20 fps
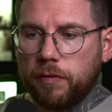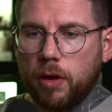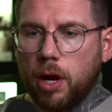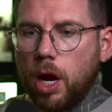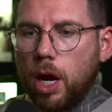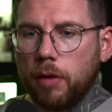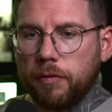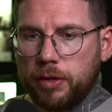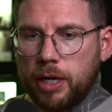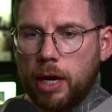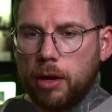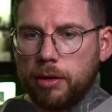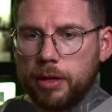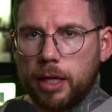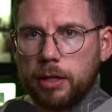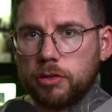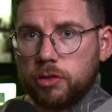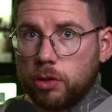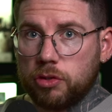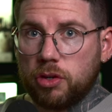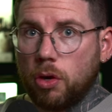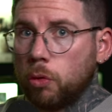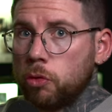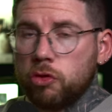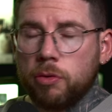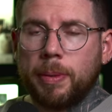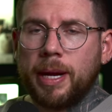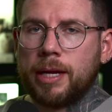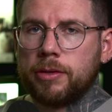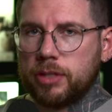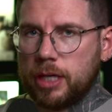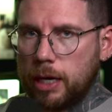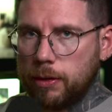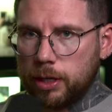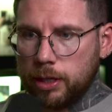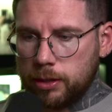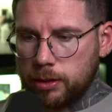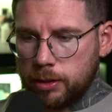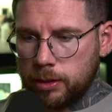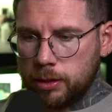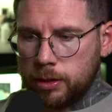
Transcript: half an hour then. So it's £100 an hour.